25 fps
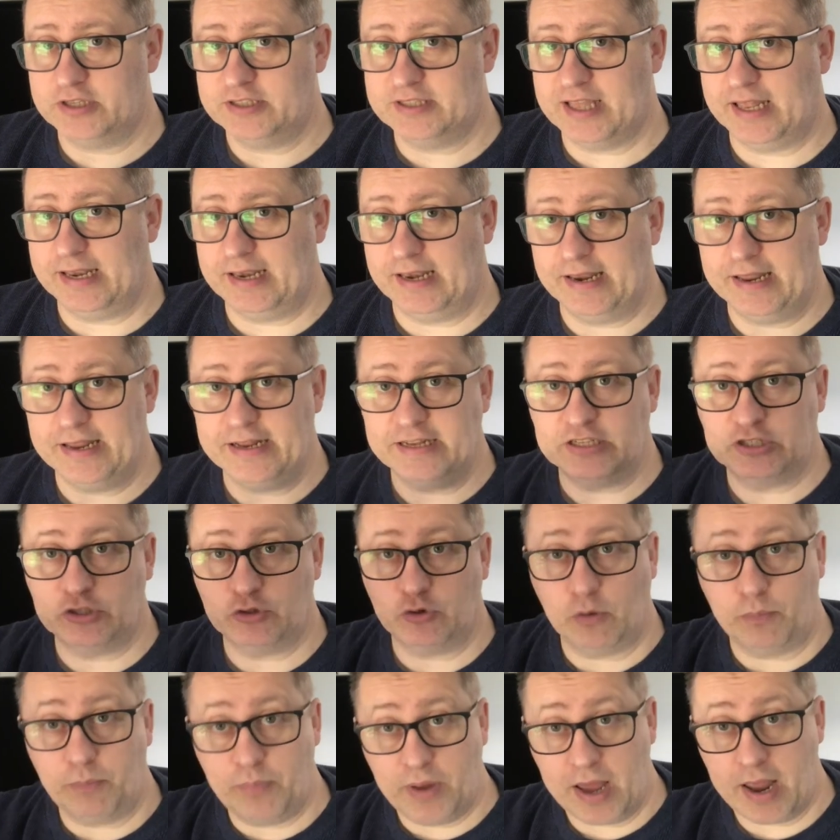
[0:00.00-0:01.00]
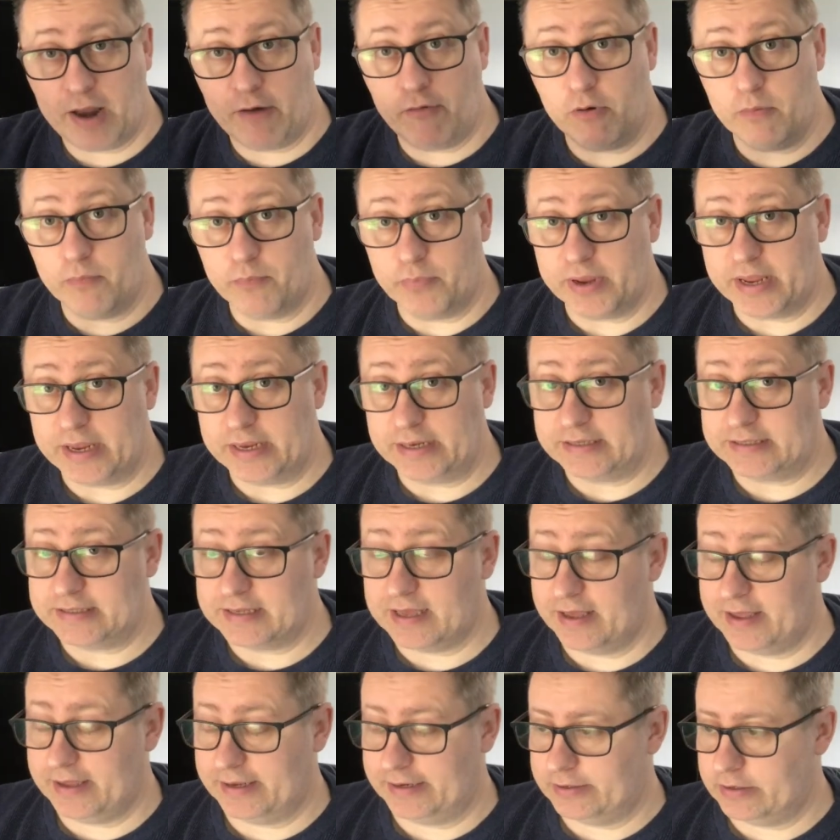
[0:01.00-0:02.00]
then leads to a parent being
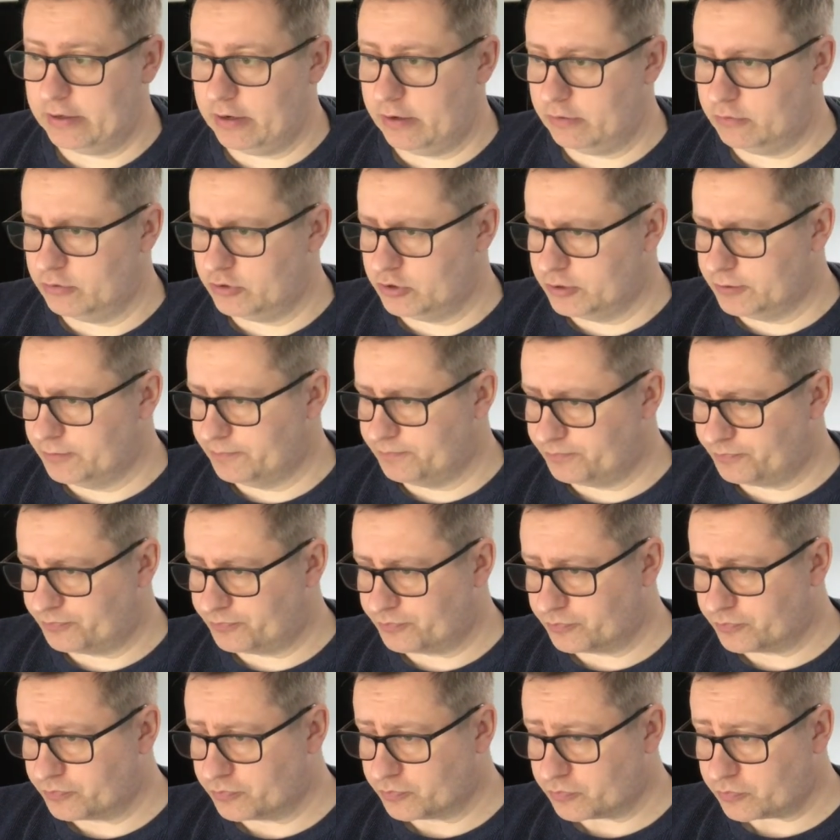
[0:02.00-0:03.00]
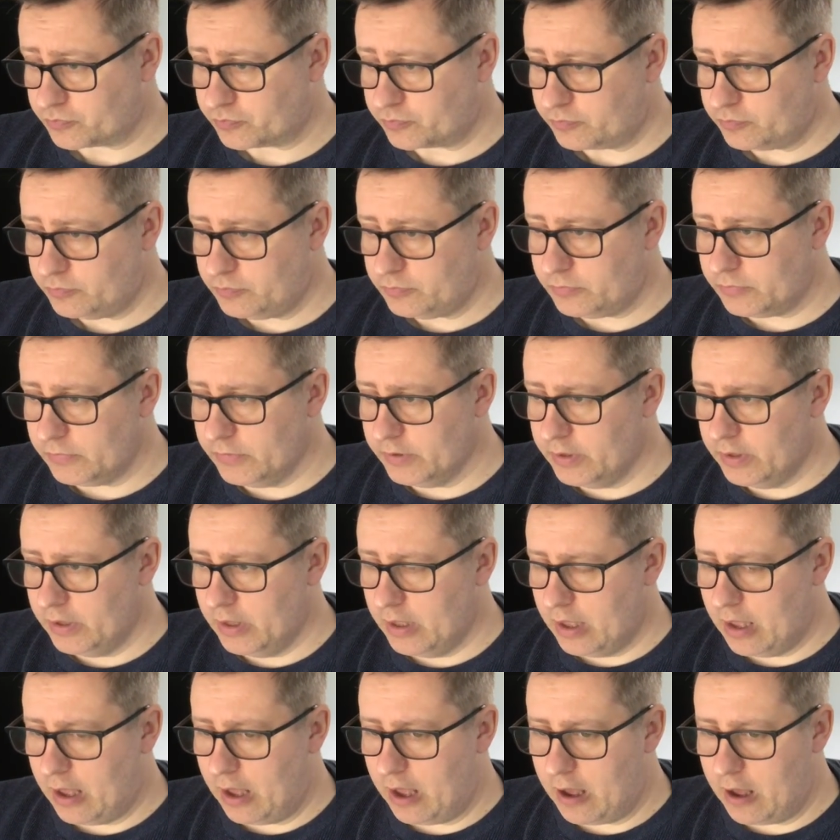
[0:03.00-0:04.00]
diagnosed.
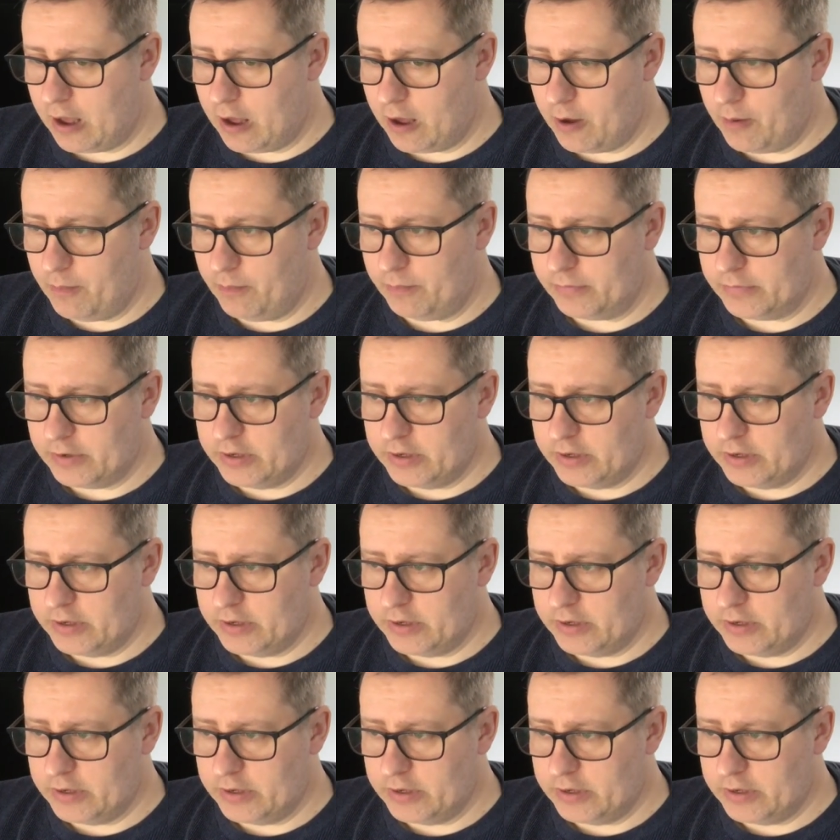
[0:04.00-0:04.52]
And